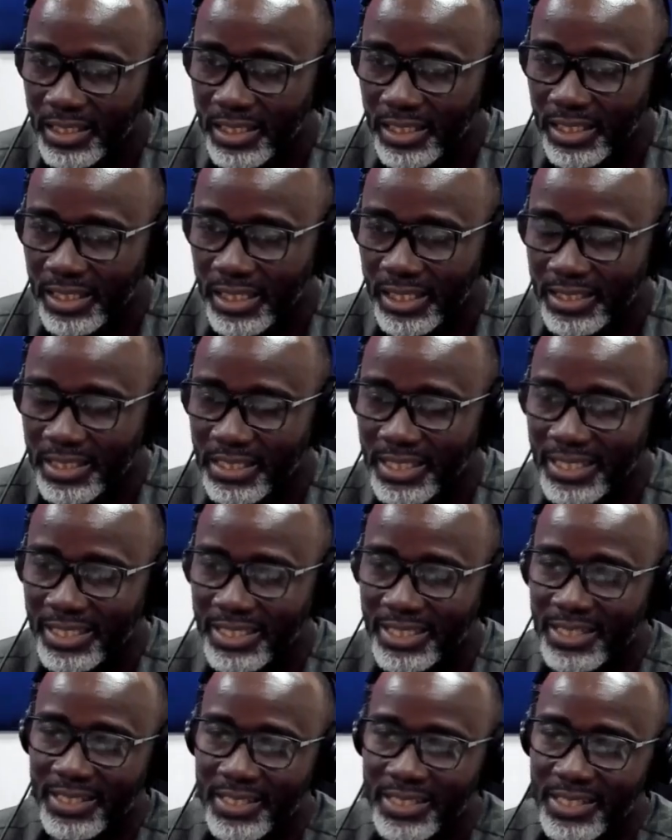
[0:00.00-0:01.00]
a teacher
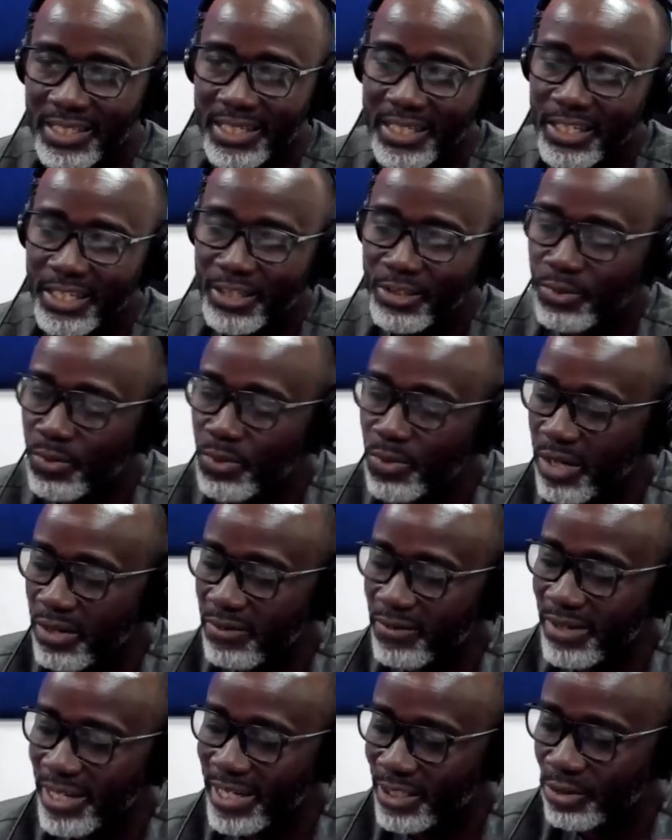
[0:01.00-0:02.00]
seeing
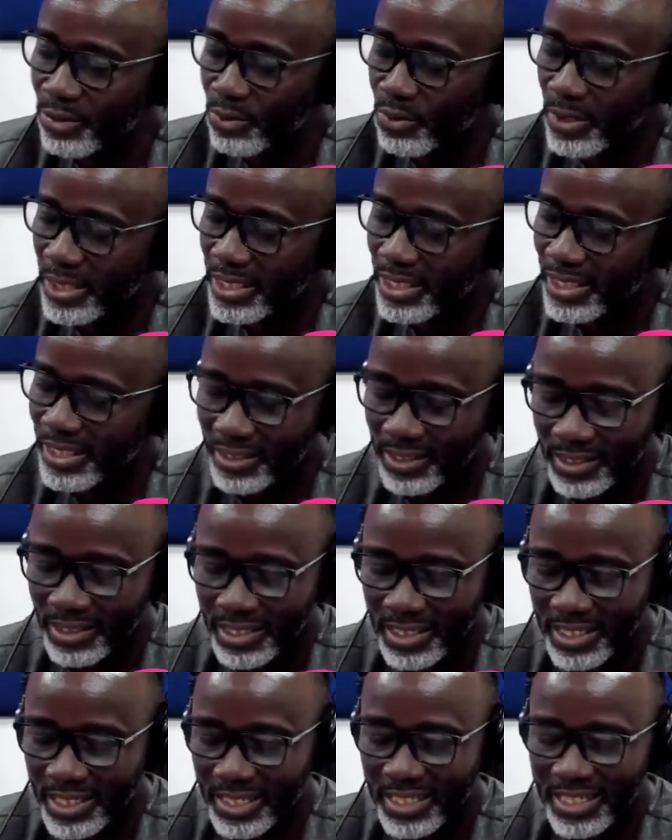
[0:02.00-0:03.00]
whoever is doing this,
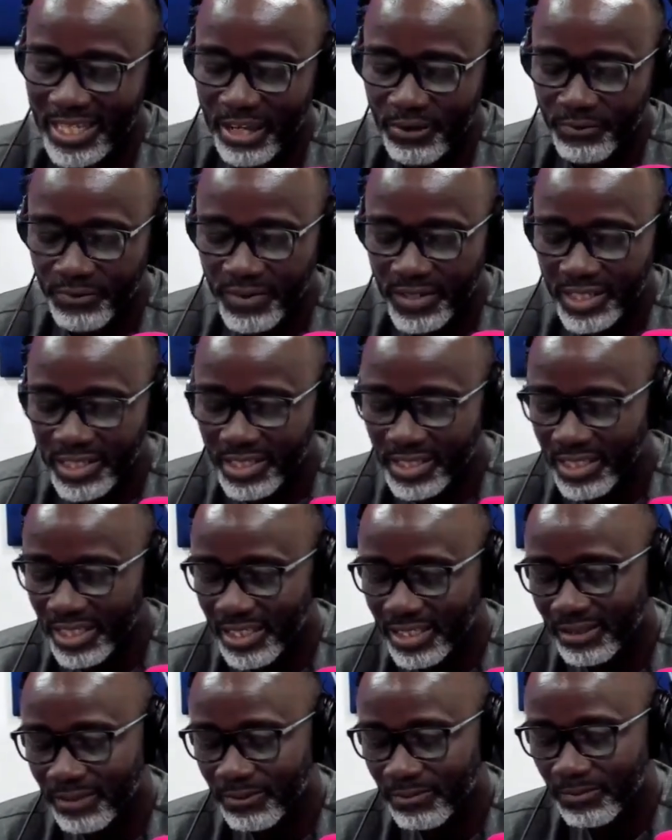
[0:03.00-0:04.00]
seeing their face
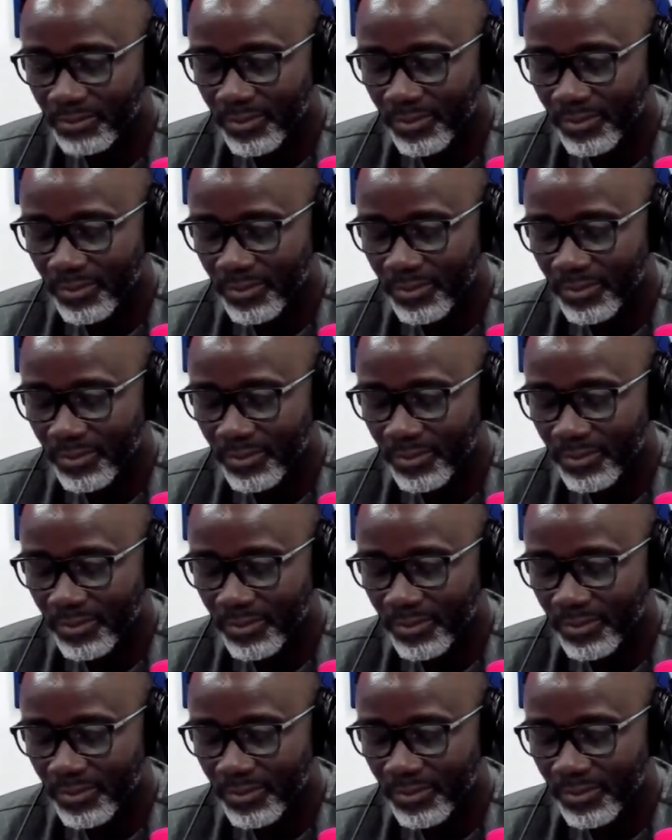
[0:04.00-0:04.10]
and